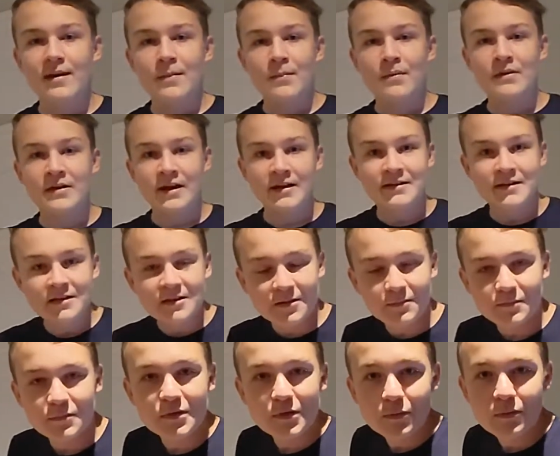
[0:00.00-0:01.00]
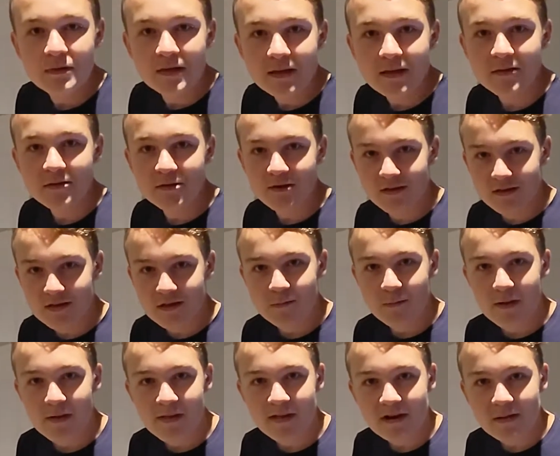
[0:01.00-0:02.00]
But then I did some due diligence.
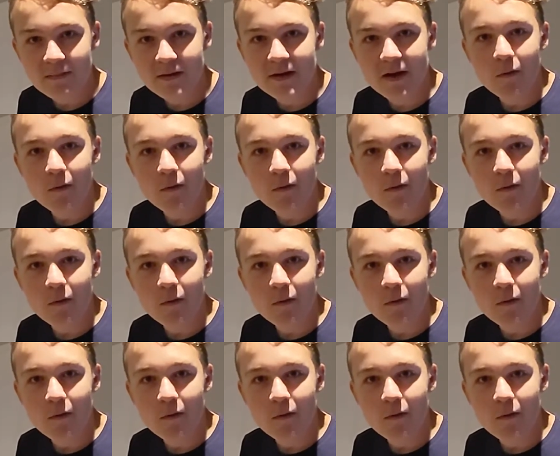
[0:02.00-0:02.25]
By that I mean